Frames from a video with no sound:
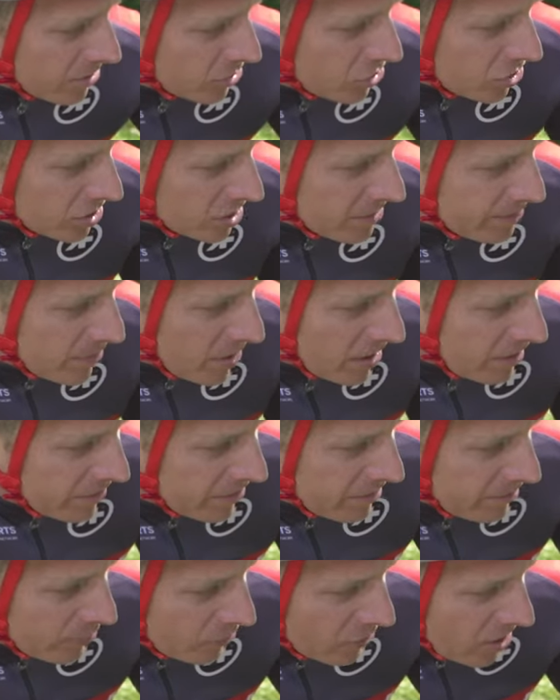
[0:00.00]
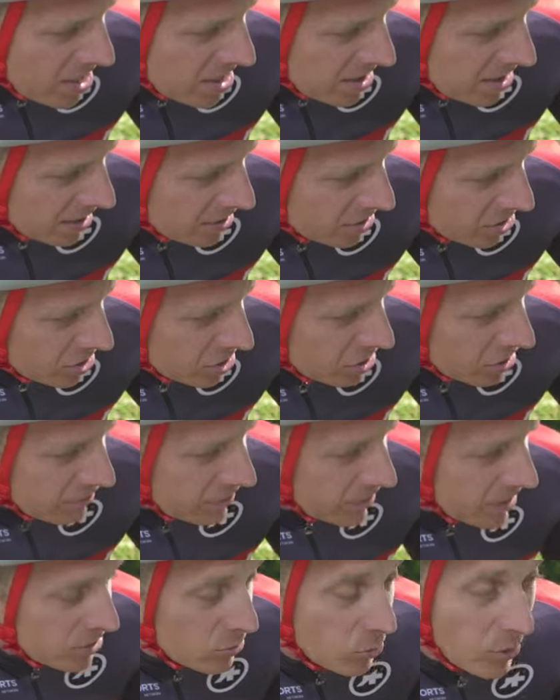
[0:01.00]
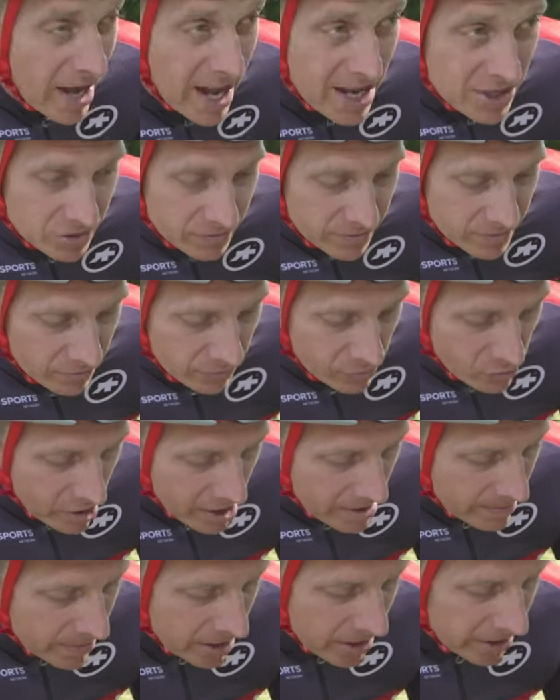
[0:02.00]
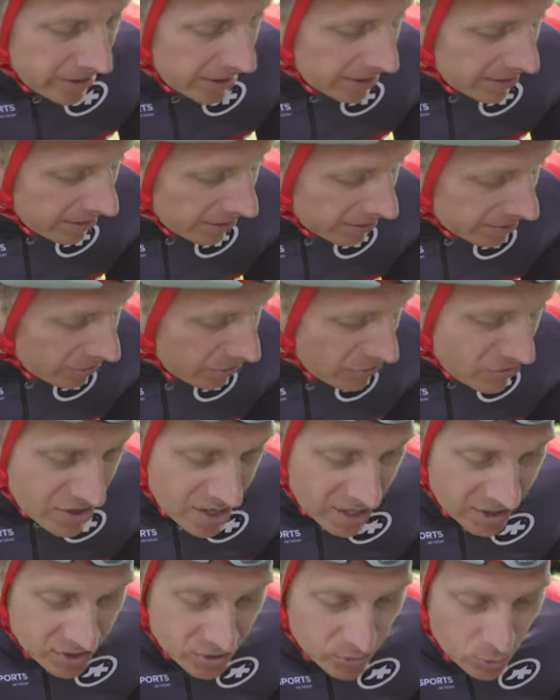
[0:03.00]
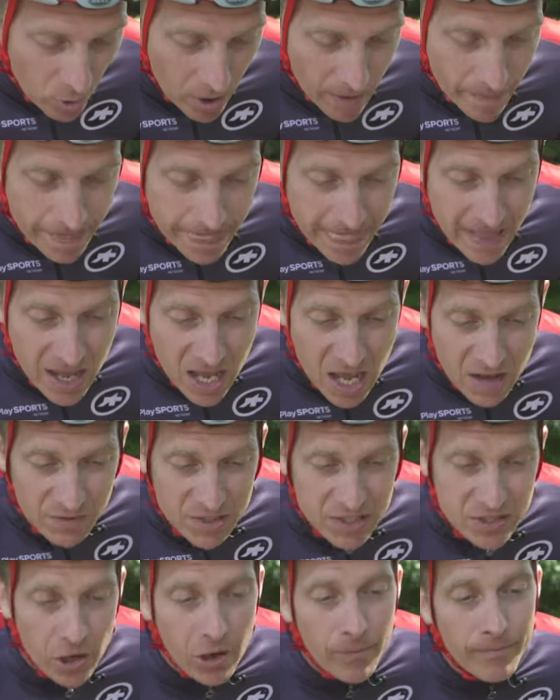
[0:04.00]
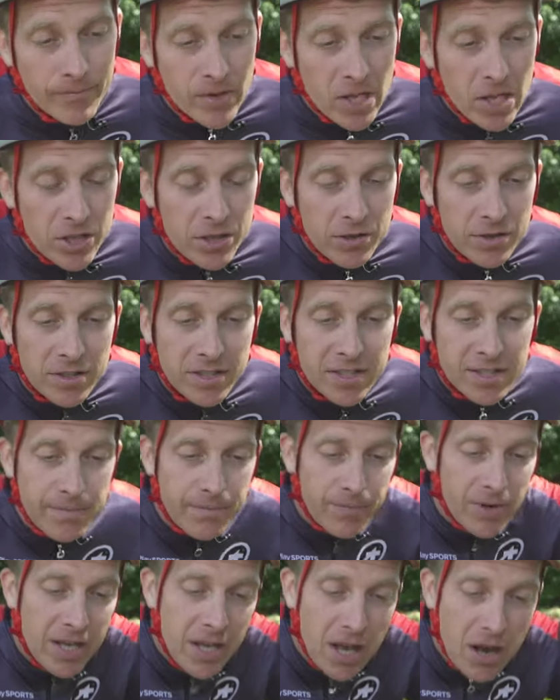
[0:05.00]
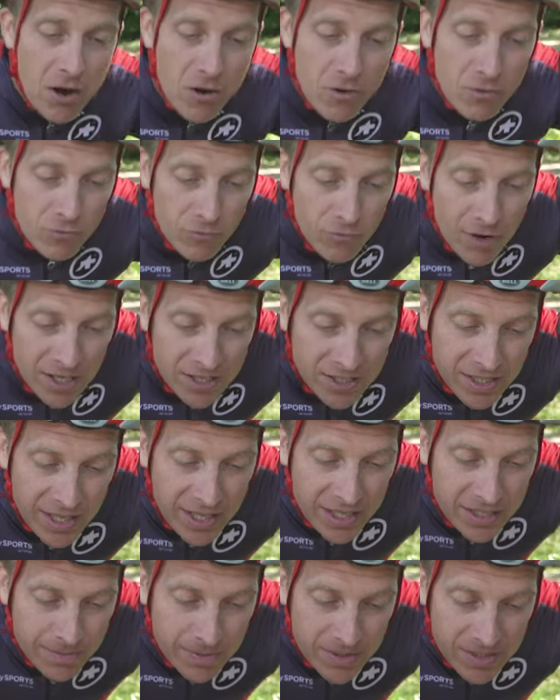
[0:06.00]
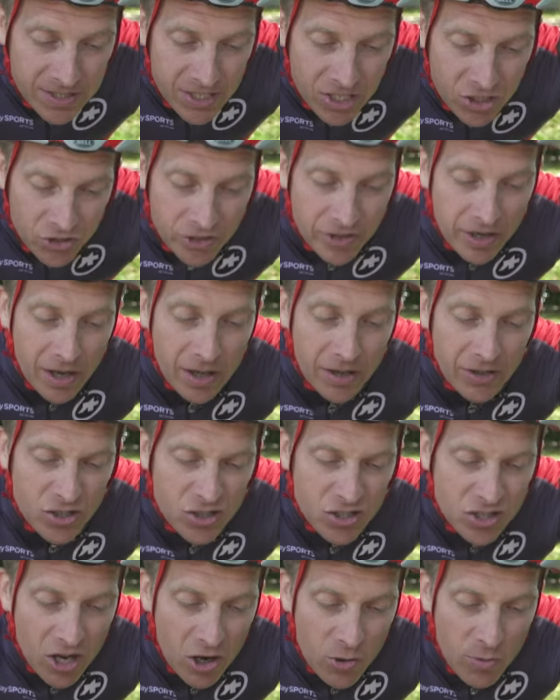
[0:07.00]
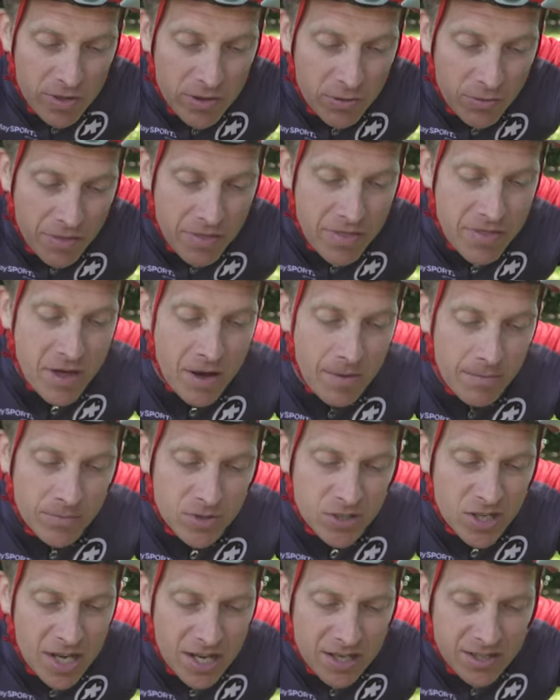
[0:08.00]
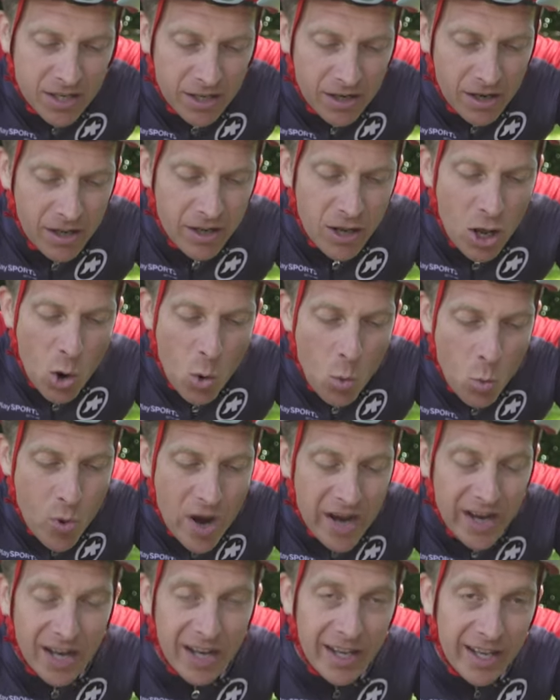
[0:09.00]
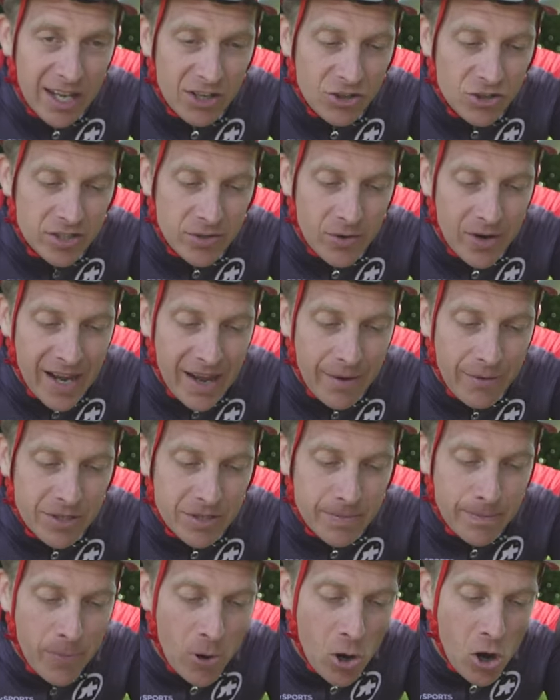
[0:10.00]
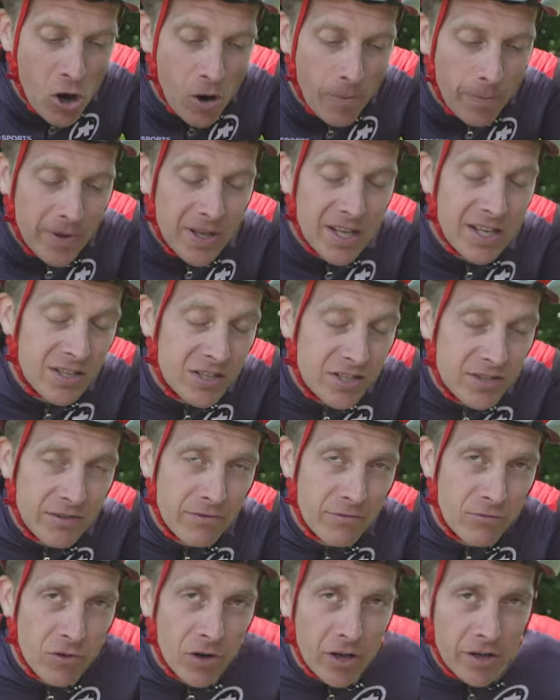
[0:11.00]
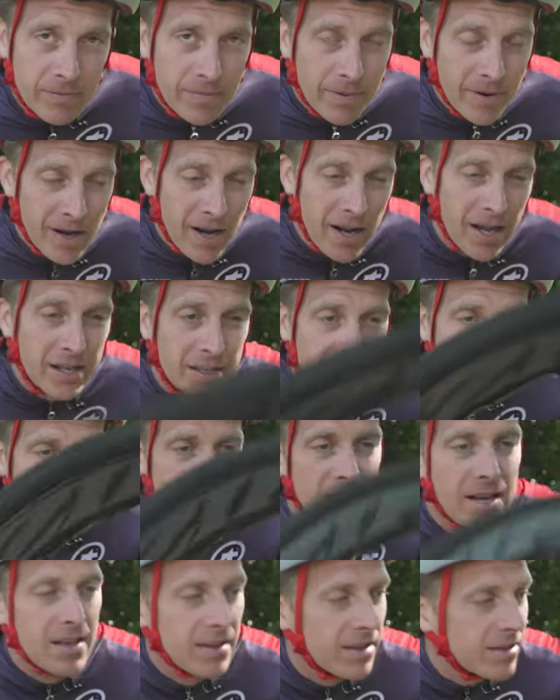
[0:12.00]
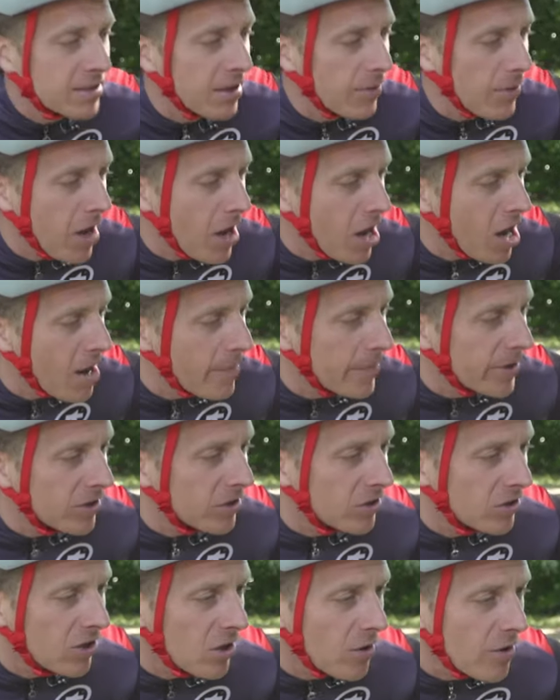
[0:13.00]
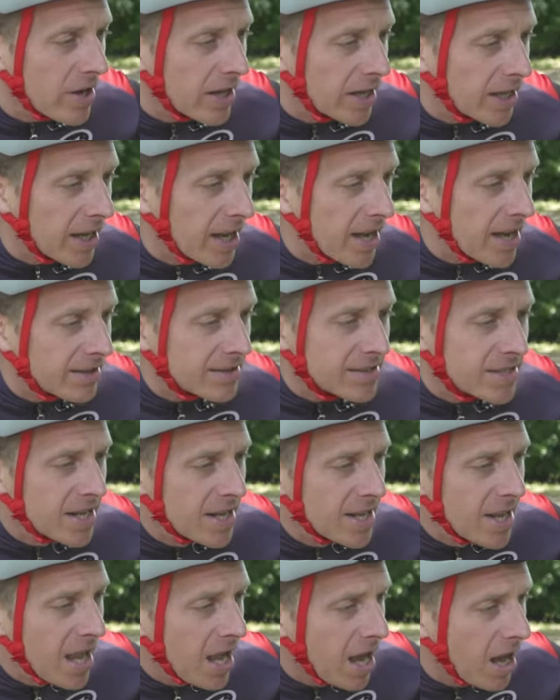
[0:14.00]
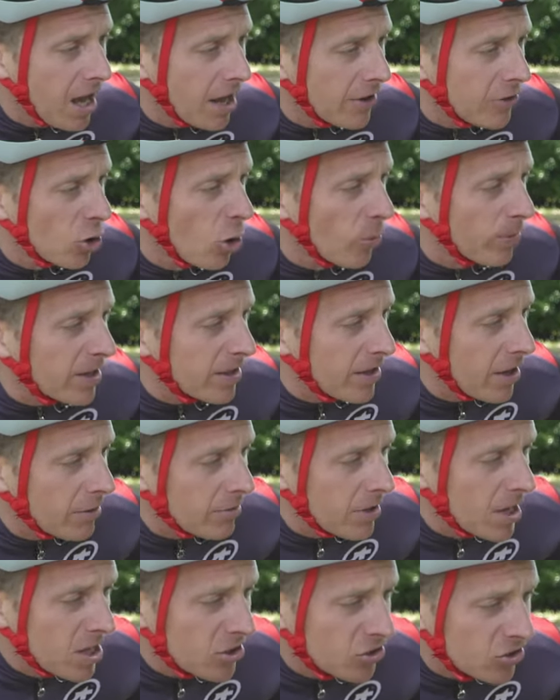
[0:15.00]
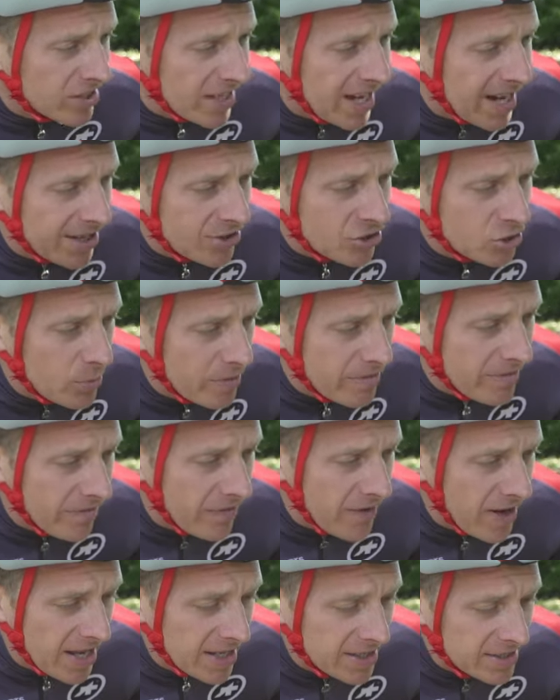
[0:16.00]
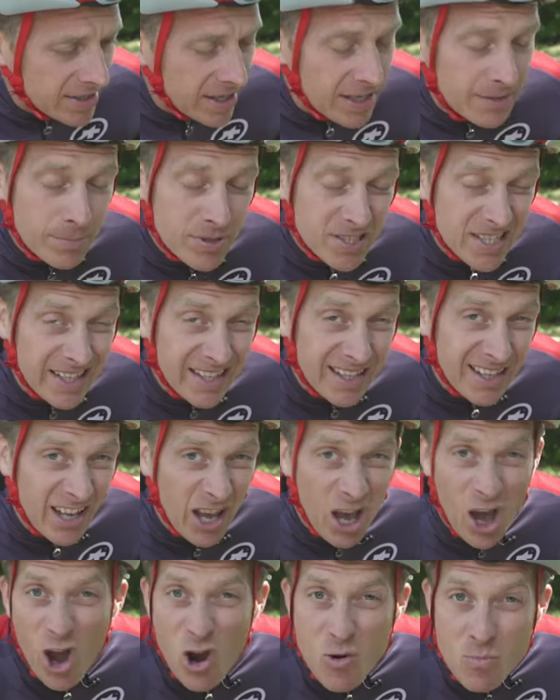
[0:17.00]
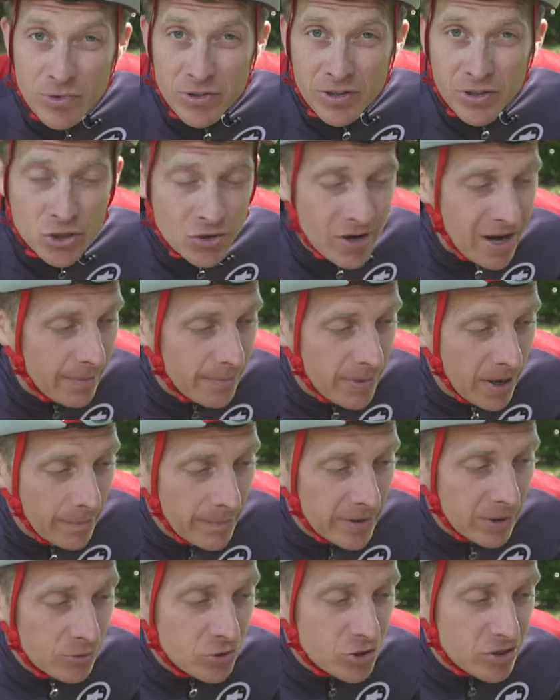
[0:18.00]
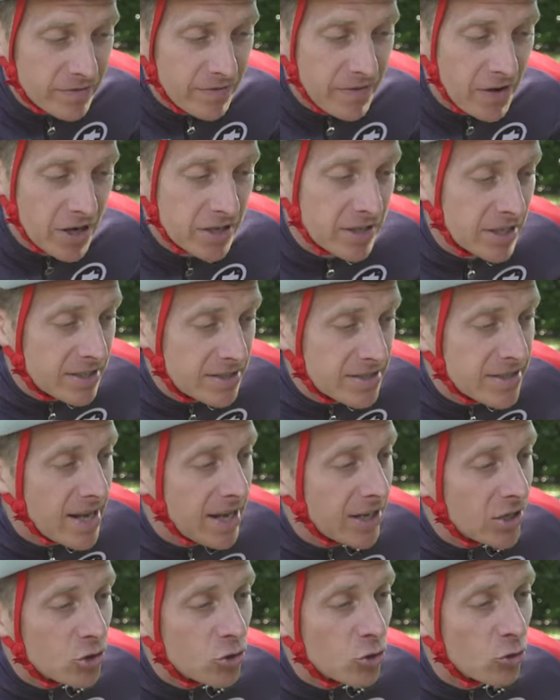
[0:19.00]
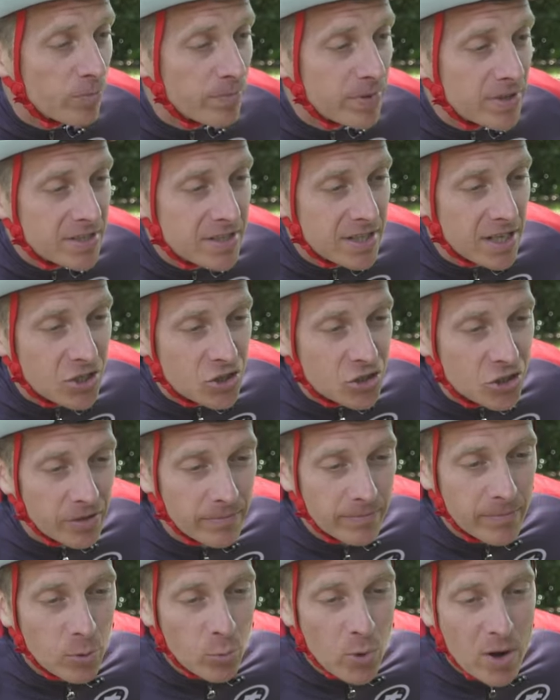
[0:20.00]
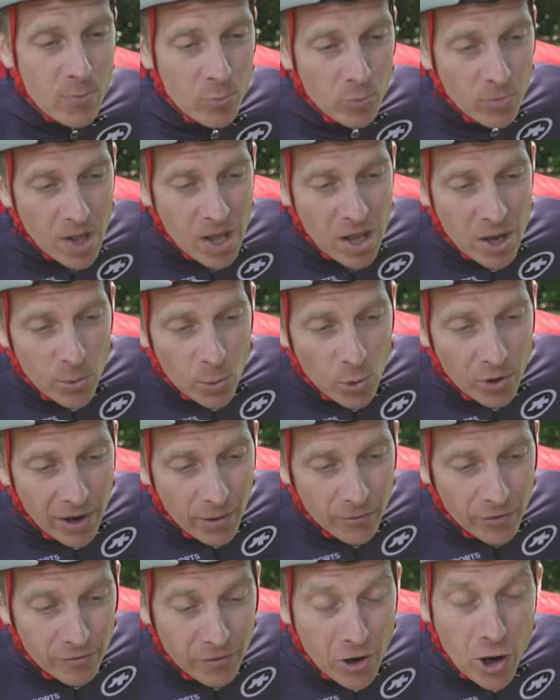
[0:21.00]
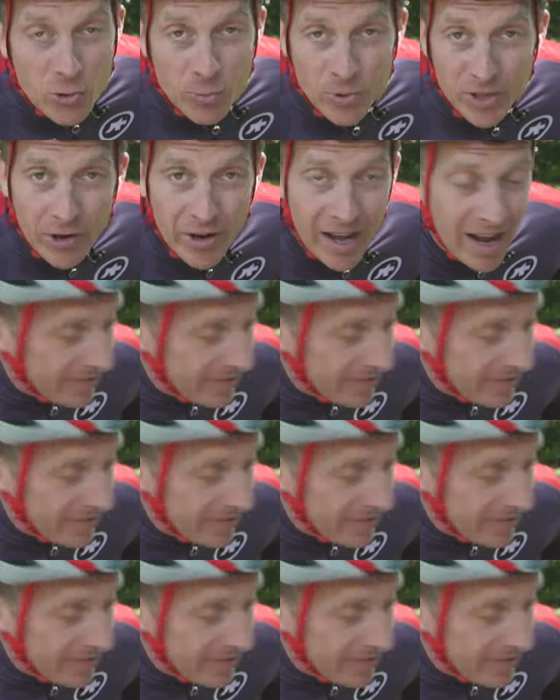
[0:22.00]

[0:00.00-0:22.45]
just above the braking surface or edge of the rim, like it does on this one. If it's not, you can simply wrestle it into position like so with your thumbs. It's kind of like wiggling it just to allow it to pop into the right place. There's no harm in doing it. Normally though, just as you inflate it, particularly at home with a track pump, it will just find its natural position. But when we're out on the road, we don't